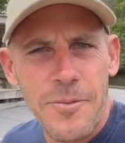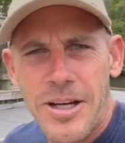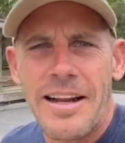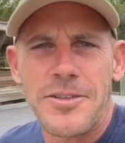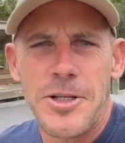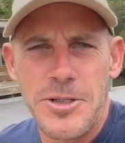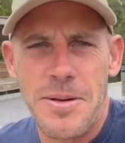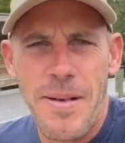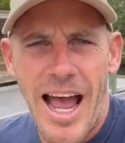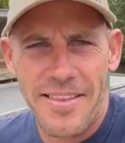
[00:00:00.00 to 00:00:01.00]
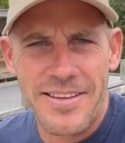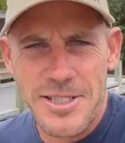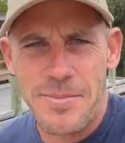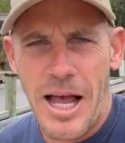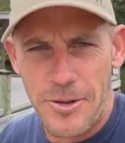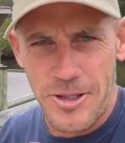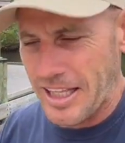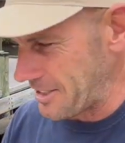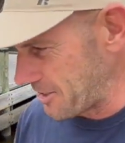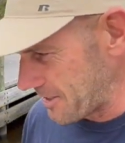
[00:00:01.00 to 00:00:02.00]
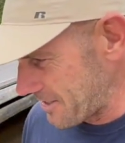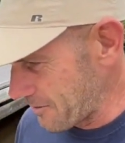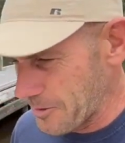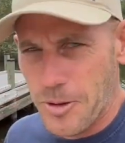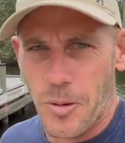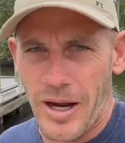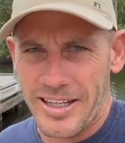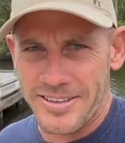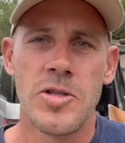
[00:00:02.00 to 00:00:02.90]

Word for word: We're gonna have to do some math, some calculations real quick.